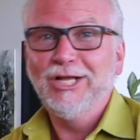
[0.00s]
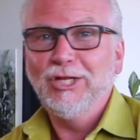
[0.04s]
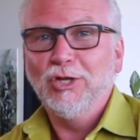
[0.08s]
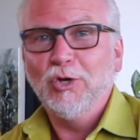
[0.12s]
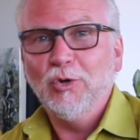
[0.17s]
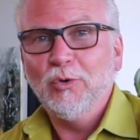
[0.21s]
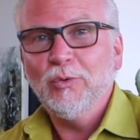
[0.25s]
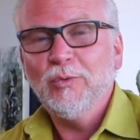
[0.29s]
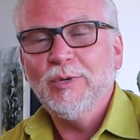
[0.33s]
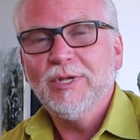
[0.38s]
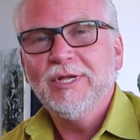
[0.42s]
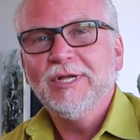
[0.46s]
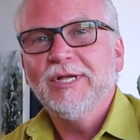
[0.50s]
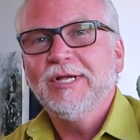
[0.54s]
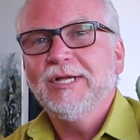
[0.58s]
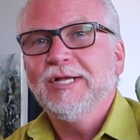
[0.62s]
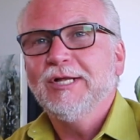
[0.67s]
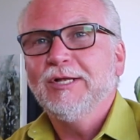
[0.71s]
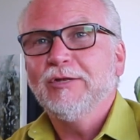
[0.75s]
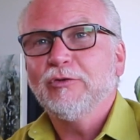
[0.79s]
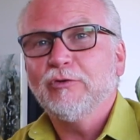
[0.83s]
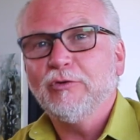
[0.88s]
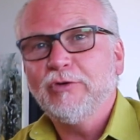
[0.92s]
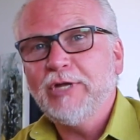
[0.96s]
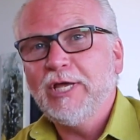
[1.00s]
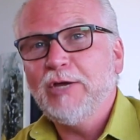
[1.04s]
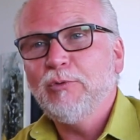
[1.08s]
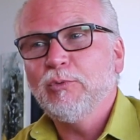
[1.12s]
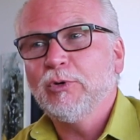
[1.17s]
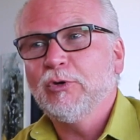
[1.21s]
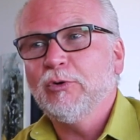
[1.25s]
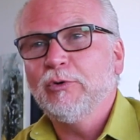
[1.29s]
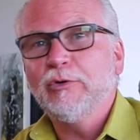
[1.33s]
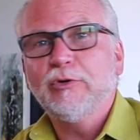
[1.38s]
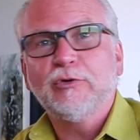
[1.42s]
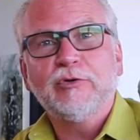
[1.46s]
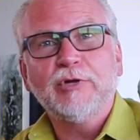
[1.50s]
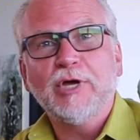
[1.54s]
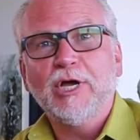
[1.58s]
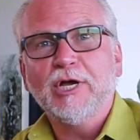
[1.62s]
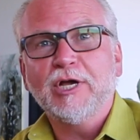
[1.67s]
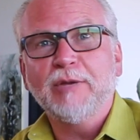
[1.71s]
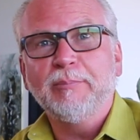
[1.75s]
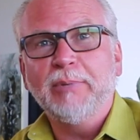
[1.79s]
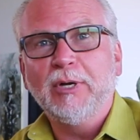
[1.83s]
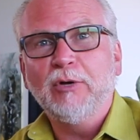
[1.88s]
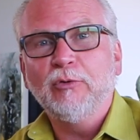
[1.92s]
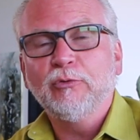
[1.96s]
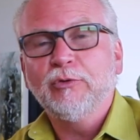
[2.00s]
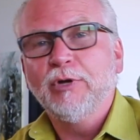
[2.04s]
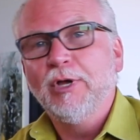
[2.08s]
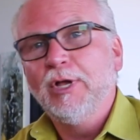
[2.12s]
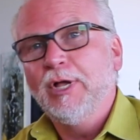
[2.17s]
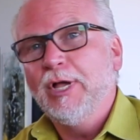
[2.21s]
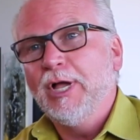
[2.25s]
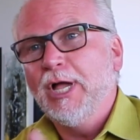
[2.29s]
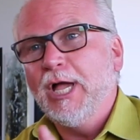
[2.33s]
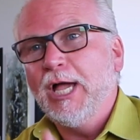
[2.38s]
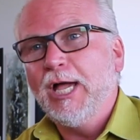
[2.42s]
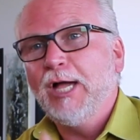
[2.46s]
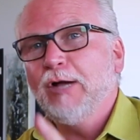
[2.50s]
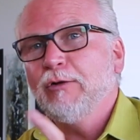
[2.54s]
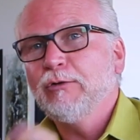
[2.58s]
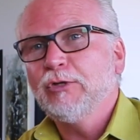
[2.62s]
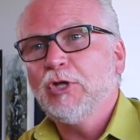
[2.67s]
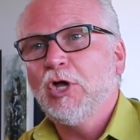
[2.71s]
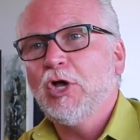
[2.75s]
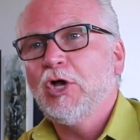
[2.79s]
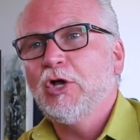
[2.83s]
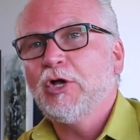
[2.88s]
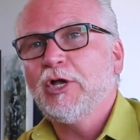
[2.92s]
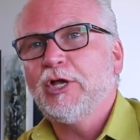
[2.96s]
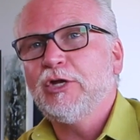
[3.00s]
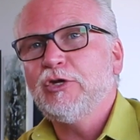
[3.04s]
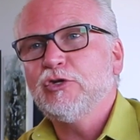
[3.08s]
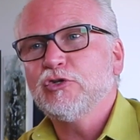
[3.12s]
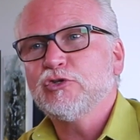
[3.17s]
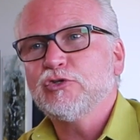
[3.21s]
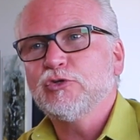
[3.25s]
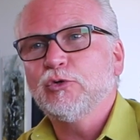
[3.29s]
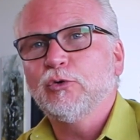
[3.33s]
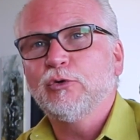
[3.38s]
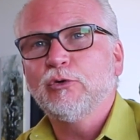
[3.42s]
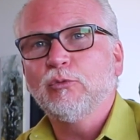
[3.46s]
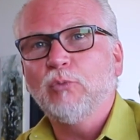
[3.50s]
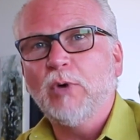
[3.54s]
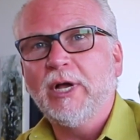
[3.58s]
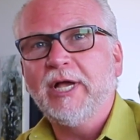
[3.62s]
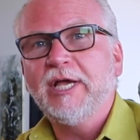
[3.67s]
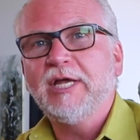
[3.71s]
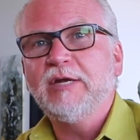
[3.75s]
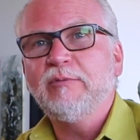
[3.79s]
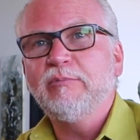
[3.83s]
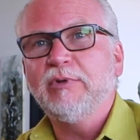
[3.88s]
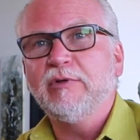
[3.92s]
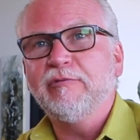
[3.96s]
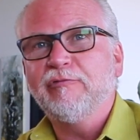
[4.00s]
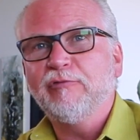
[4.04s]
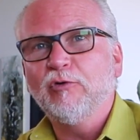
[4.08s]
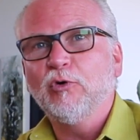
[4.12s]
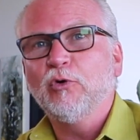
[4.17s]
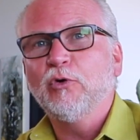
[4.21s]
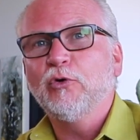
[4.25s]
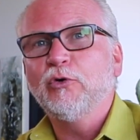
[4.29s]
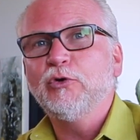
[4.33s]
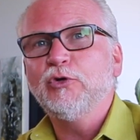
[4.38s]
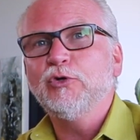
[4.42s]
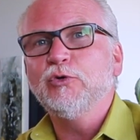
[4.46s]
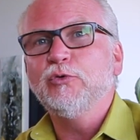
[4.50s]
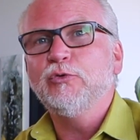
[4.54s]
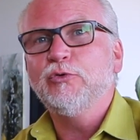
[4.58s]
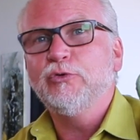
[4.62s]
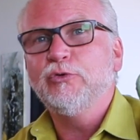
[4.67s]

Hello. Today we're going to talk about how long can you store wine before you